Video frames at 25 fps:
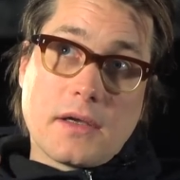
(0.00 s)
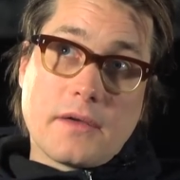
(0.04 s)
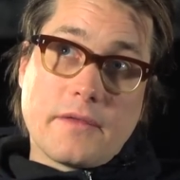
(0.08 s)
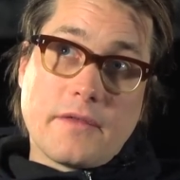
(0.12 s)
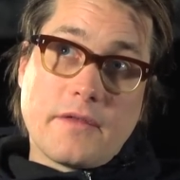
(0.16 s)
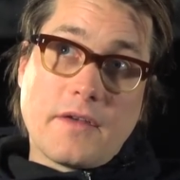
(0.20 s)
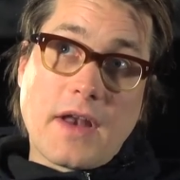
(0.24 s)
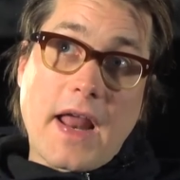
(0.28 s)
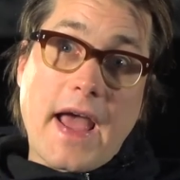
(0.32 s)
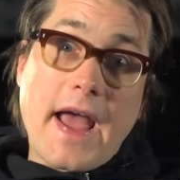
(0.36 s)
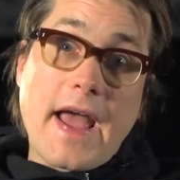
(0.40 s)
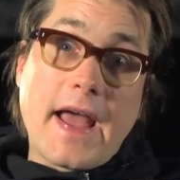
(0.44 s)

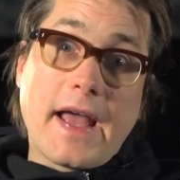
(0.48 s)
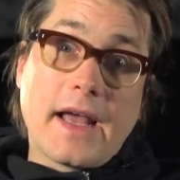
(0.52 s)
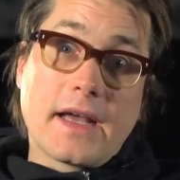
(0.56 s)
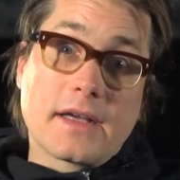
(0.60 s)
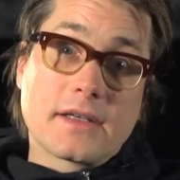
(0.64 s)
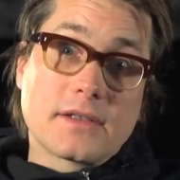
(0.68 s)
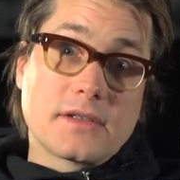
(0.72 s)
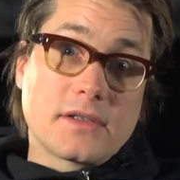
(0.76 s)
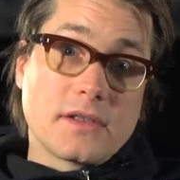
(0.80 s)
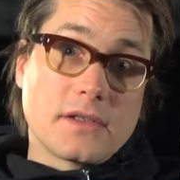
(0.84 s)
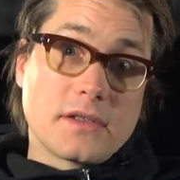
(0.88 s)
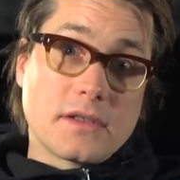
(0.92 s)

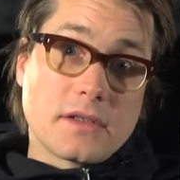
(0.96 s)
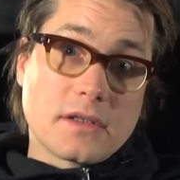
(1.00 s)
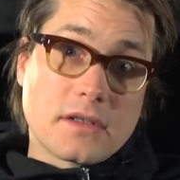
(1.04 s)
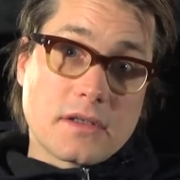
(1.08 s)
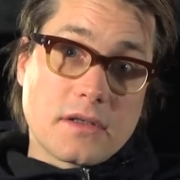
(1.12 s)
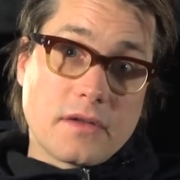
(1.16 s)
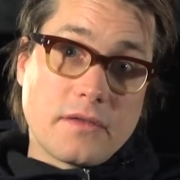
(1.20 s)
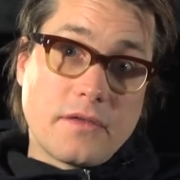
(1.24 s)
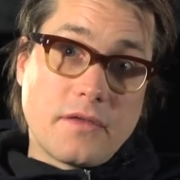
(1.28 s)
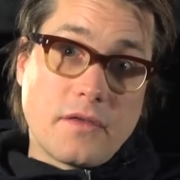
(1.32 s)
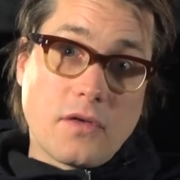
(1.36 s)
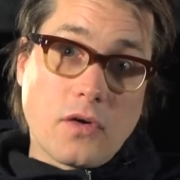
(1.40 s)
flags and
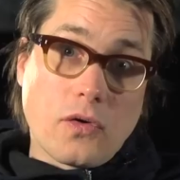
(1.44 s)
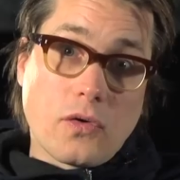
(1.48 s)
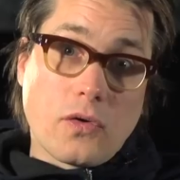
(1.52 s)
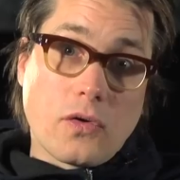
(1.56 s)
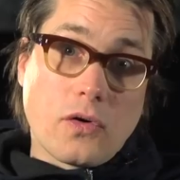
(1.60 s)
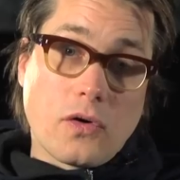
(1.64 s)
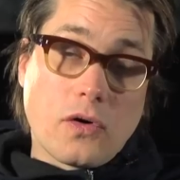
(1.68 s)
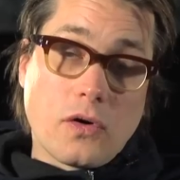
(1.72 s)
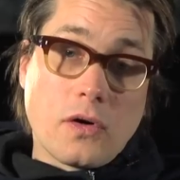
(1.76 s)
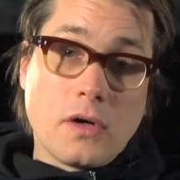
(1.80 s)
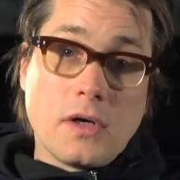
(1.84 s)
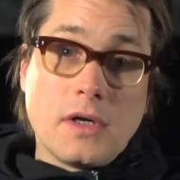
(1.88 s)
the
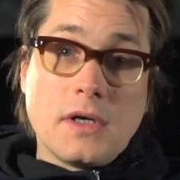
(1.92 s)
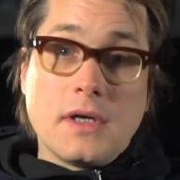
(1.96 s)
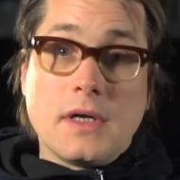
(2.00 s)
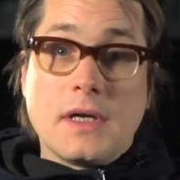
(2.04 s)
floor,